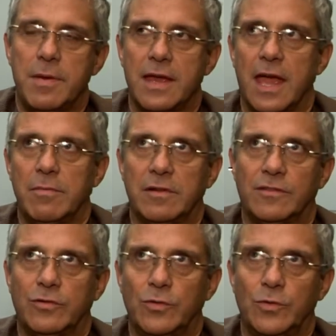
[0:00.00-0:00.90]
Being able
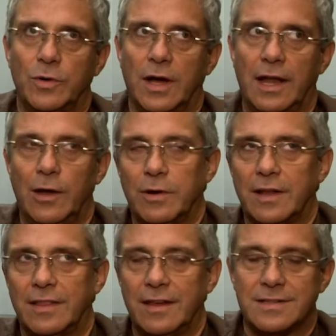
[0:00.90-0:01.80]
to look
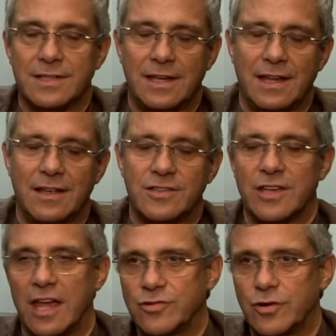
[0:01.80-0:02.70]
at things in an
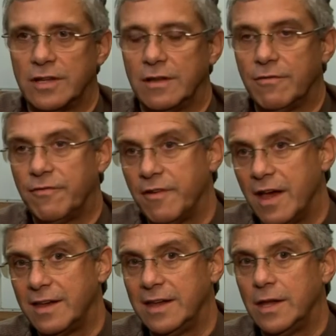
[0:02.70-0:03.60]
exaggerated,
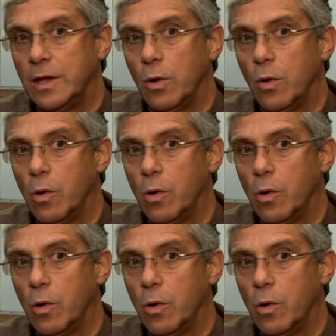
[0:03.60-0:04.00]
funny,